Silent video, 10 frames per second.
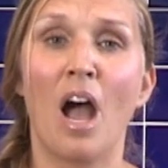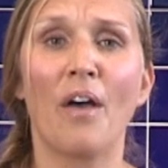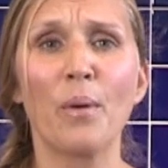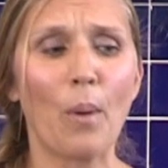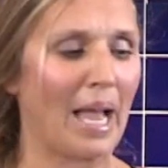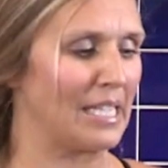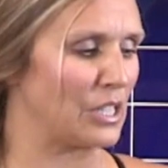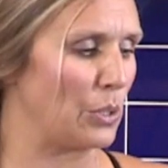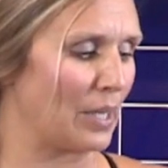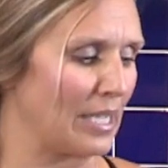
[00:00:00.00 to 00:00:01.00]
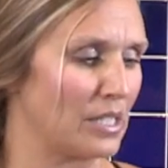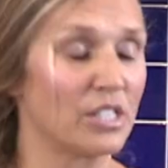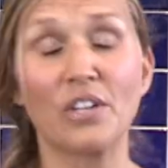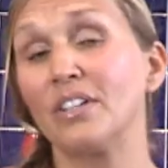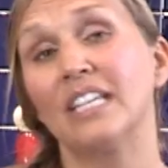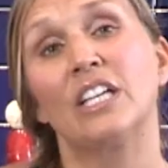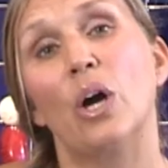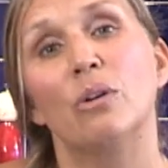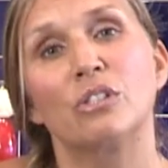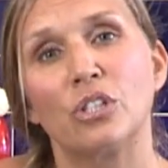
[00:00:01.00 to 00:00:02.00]
Otherwise, you can certainly
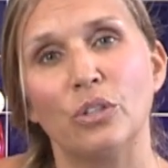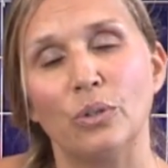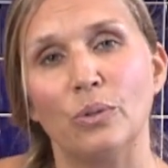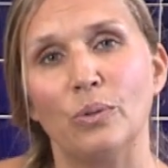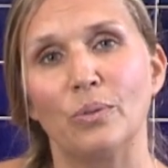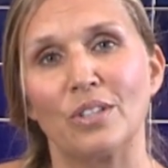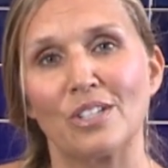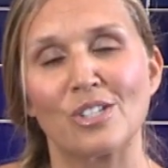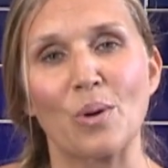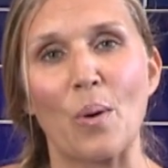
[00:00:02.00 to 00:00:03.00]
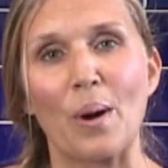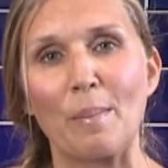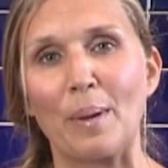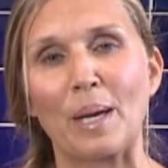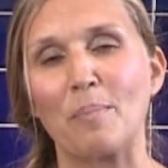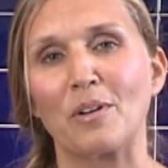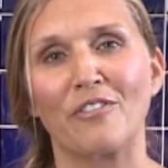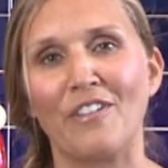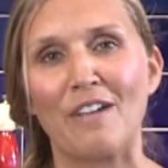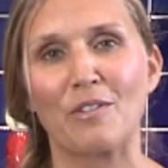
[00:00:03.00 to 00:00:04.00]
go to the store and pick up your
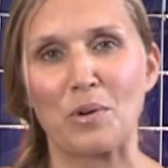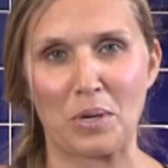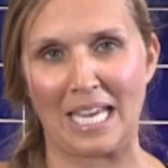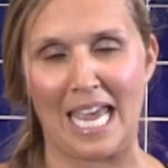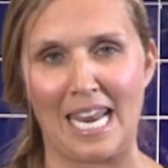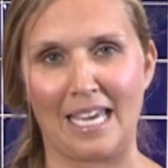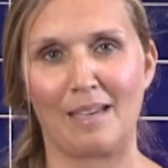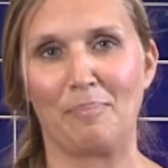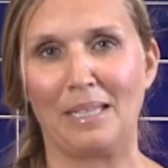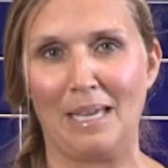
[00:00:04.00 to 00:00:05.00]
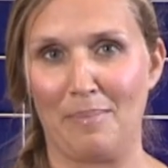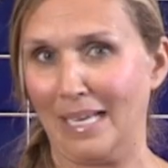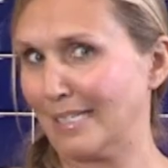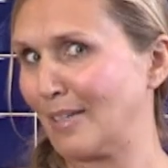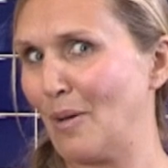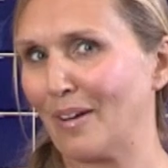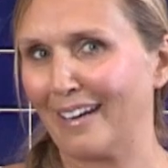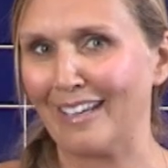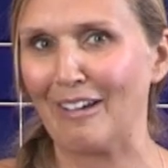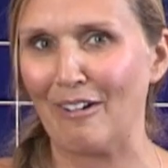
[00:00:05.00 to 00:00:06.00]
favorite organic plant-based
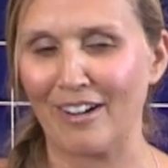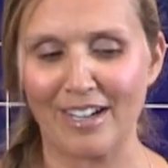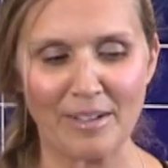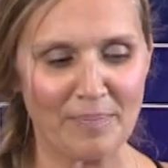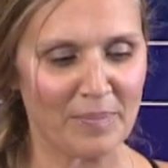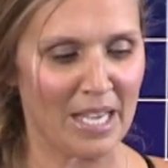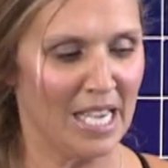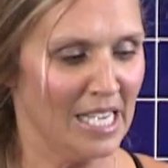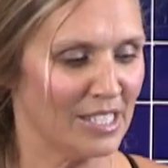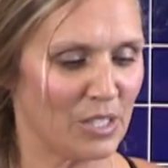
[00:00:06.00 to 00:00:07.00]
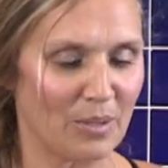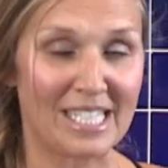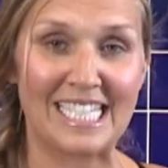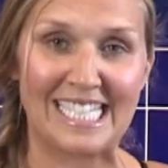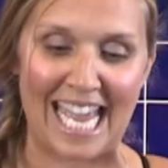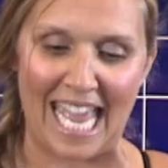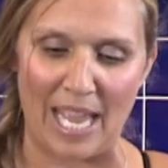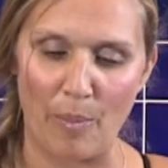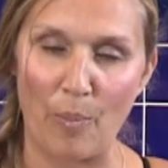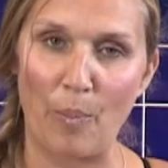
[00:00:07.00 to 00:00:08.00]
coconut yogurt. So
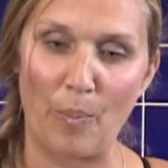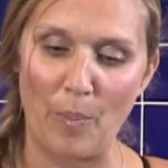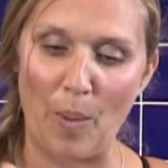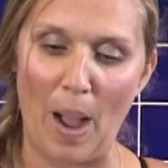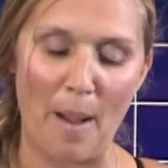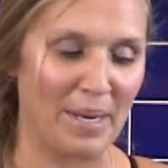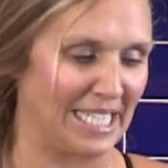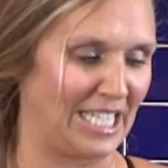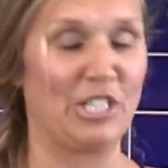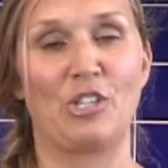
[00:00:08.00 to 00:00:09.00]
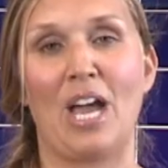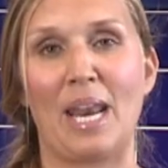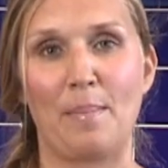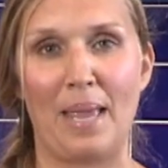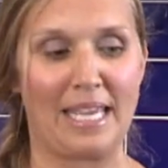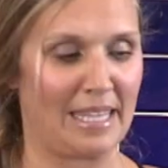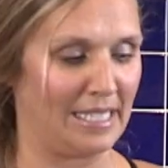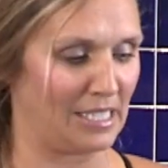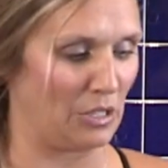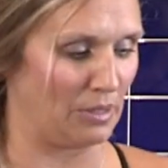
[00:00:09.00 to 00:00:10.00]
today, I'm going to teach you how to make
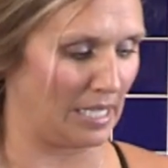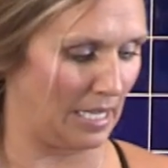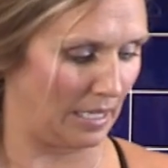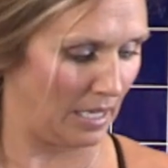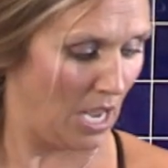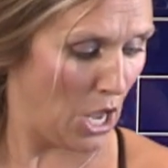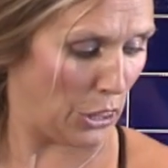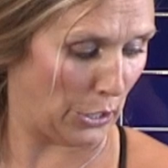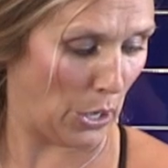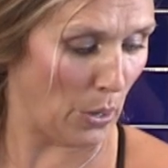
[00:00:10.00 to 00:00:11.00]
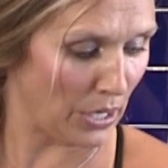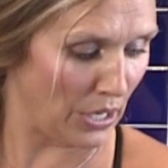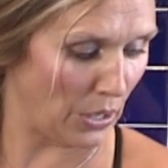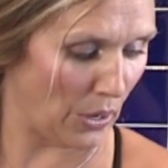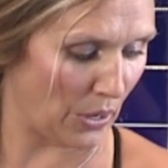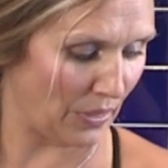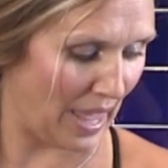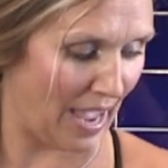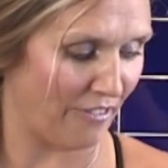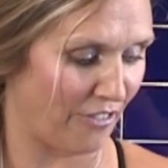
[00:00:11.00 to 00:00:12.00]
this using the coconut yogurt
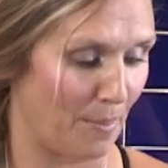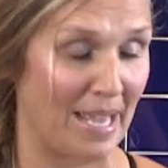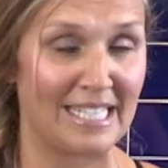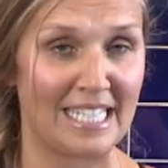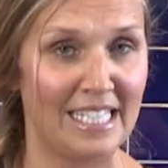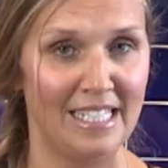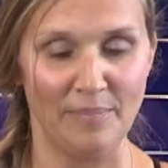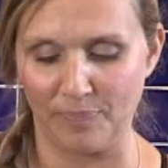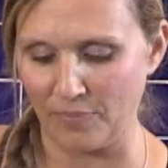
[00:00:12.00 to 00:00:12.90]
that I fermented.